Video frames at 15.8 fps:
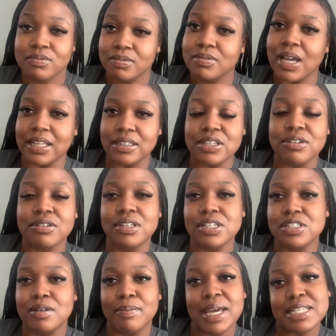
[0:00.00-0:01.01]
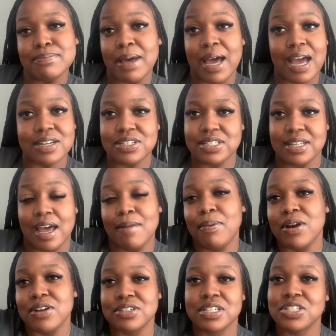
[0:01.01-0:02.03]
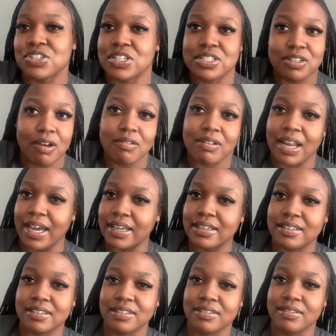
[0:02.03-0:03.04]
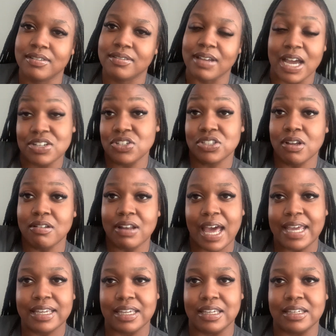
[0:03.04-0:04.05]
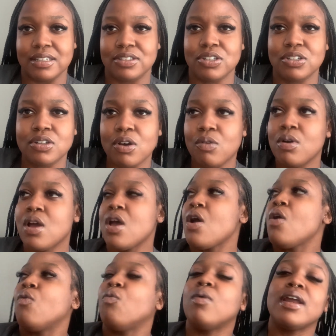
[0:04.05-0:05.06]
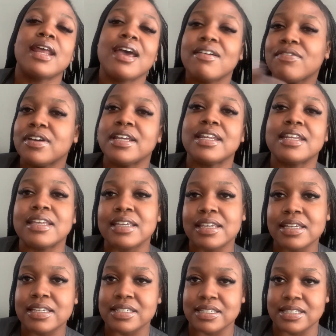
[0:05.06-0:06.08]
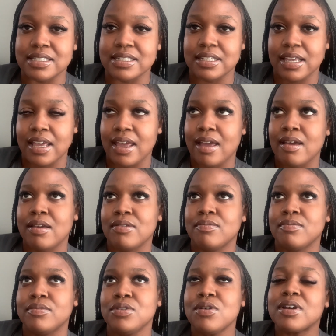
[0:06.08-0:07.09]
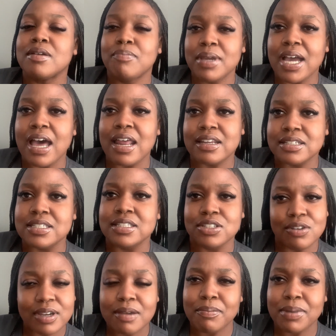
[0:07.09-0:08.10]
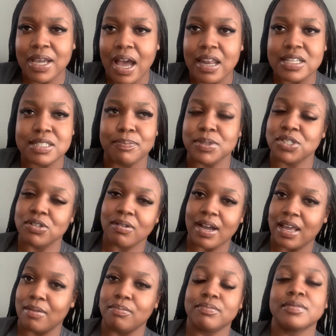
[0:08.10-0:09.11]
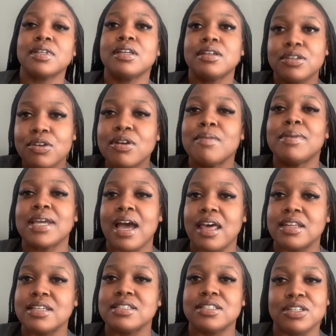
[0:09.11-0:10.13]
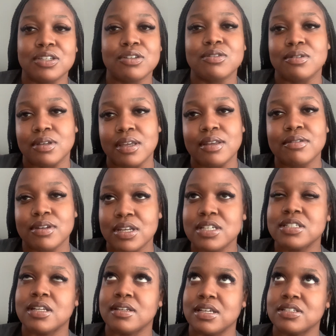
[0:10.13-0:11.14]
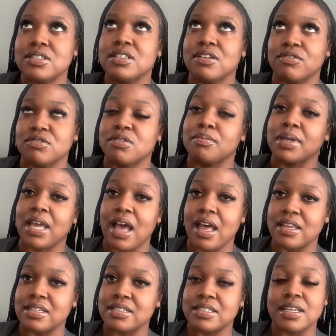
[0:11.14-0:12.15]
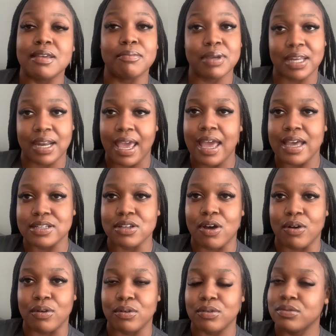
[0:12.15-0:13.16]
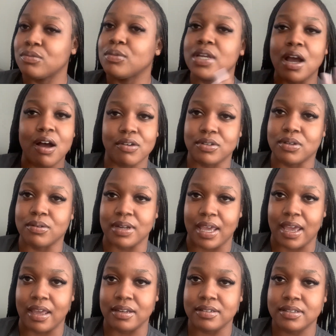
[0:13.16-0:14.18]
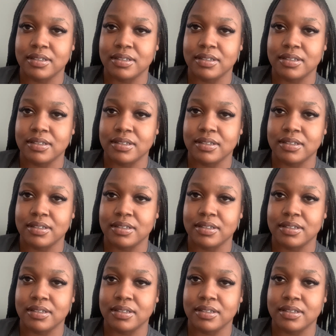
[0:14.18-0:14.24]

I think you did your best, but I personally just don't like it. You know, whatever it is, you can be honest. You can be honest, but you don't gotta. You can be honest, and there's a difference from being honest and being an asshole. We all know that.